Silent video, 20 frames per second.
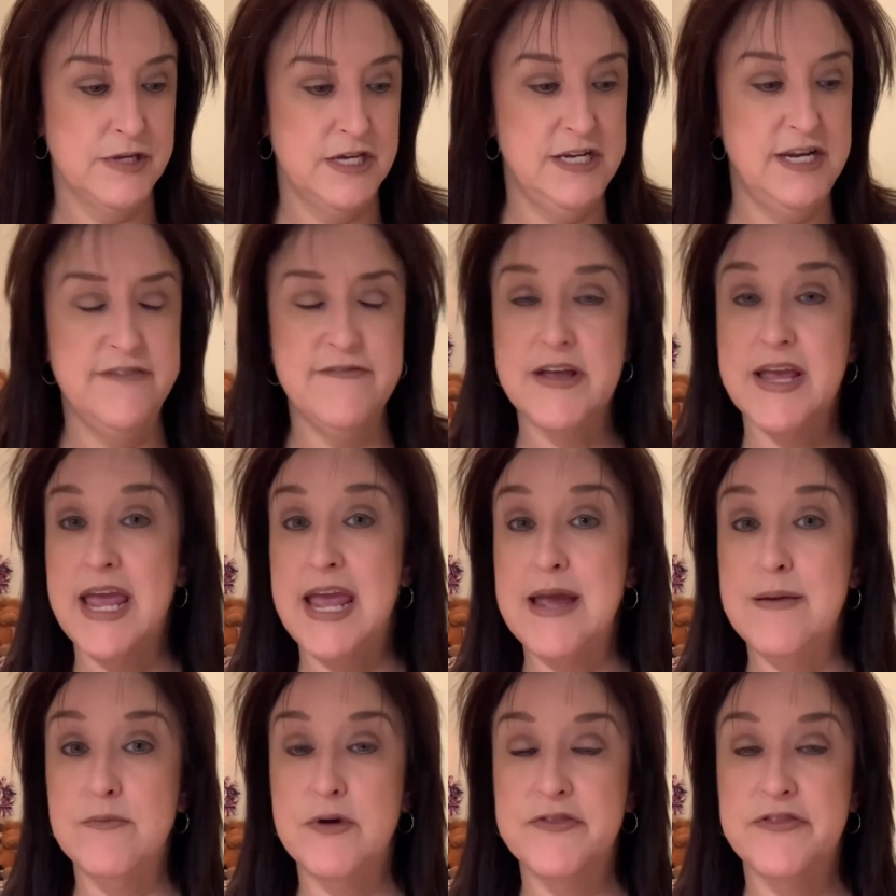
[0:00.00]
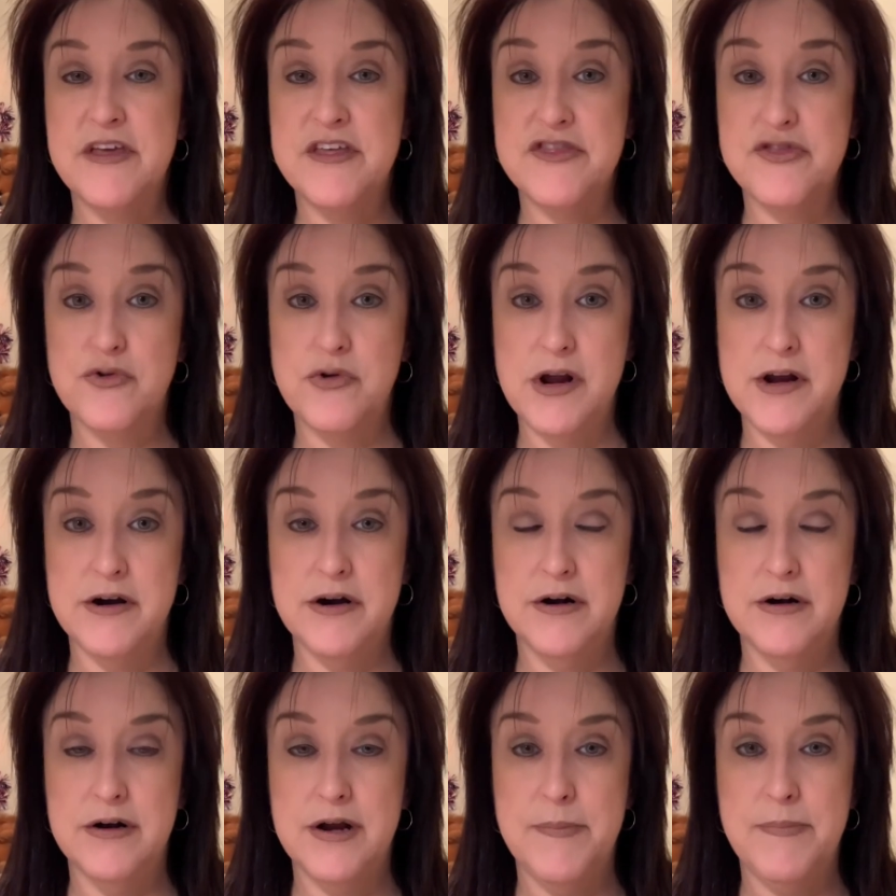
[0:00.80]
it even came with a
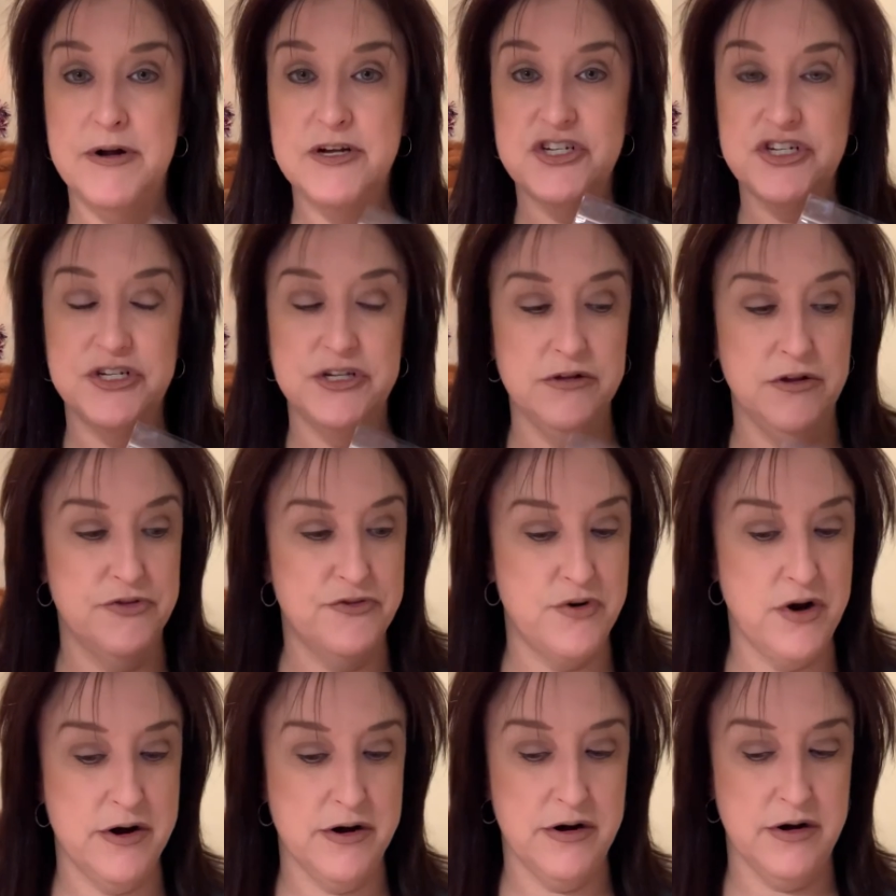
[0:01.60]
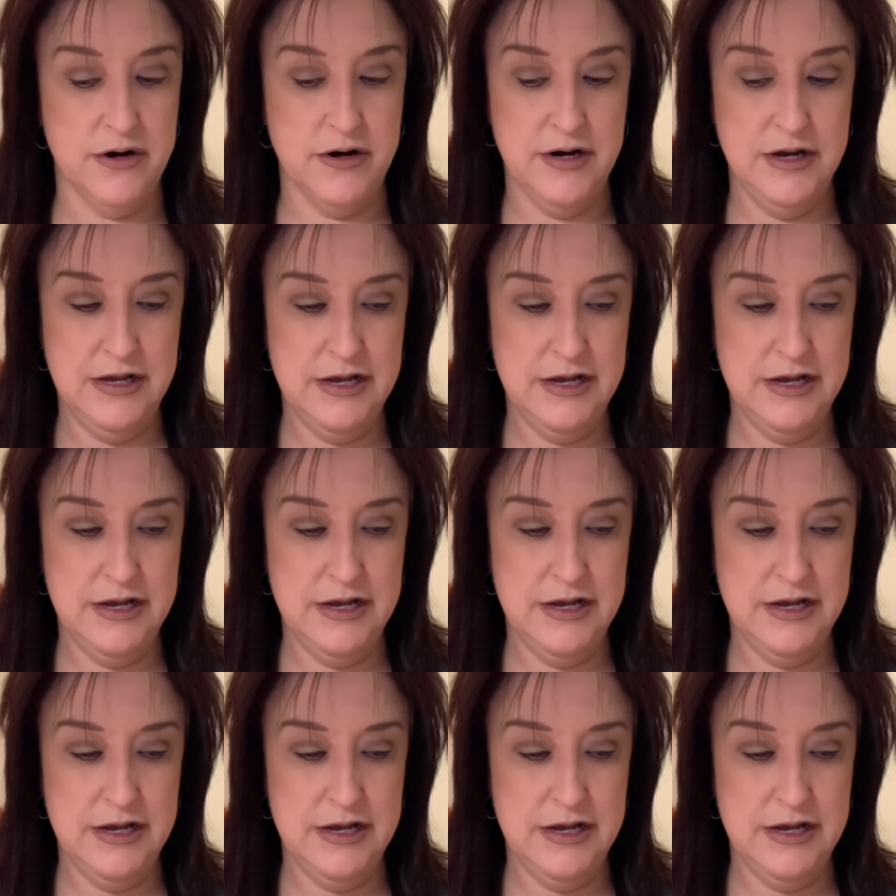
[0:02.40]
threader, a punch needle threader.